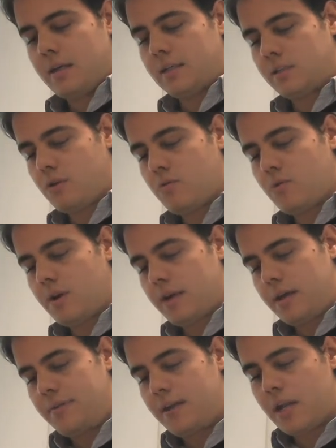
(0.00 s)
So
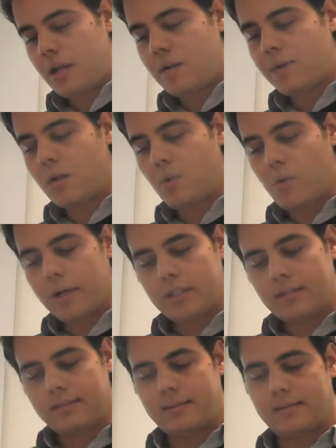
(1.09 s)
the nominal
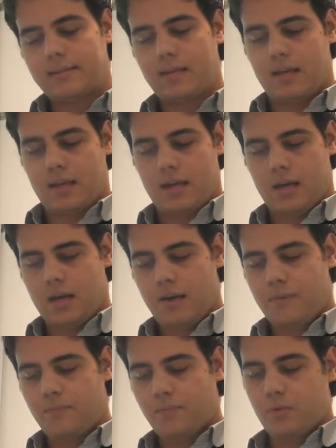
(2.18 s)
wages,
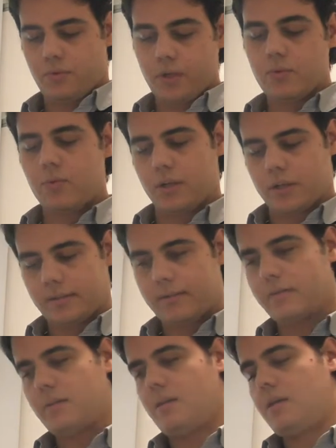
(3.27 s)
real
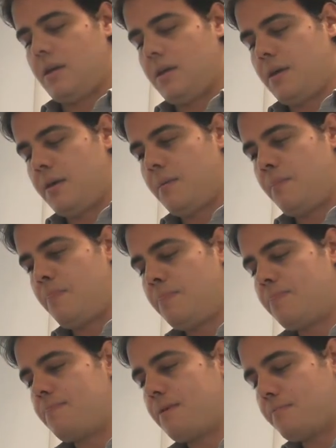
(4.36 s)
wages,
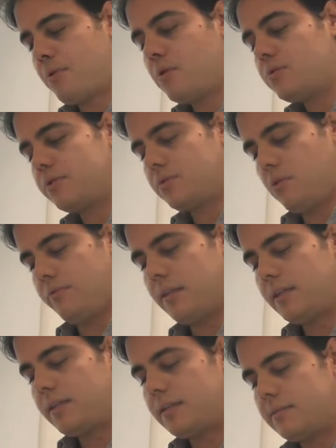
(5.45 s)
the pros of
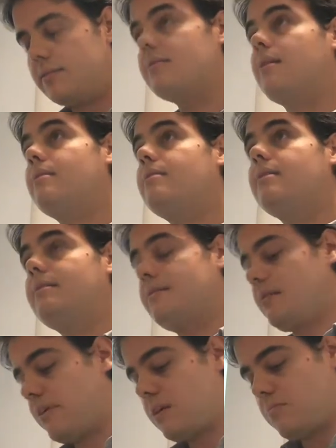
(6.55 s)
it is that it's
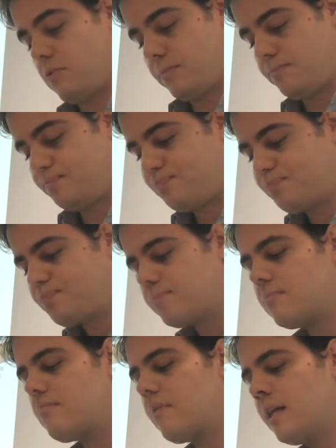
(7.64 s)
available.
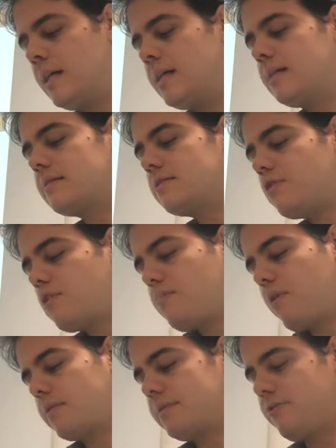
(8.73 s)
It's a strong
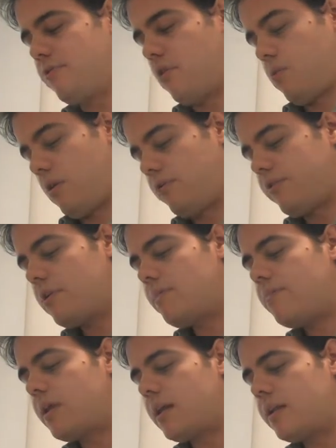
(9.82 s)
proxy for
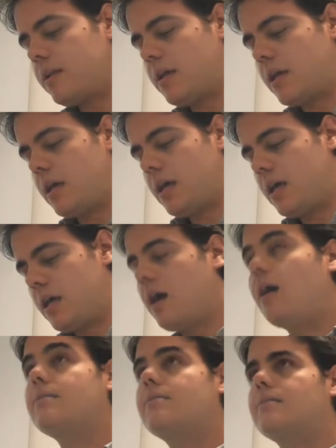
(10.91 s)
welfare and
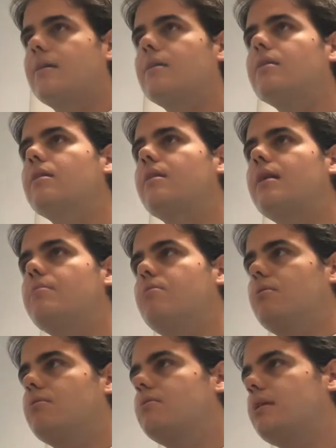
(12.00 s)
unskilled
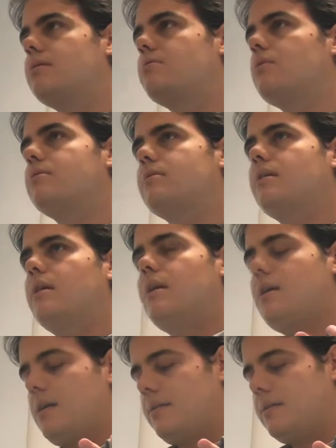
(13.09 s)
labor. That was
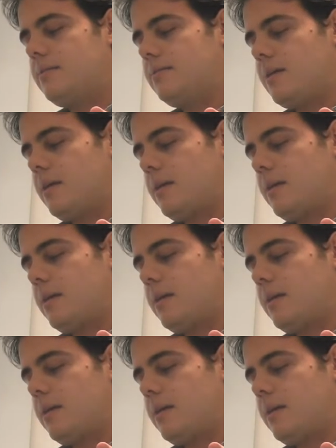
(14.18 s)
this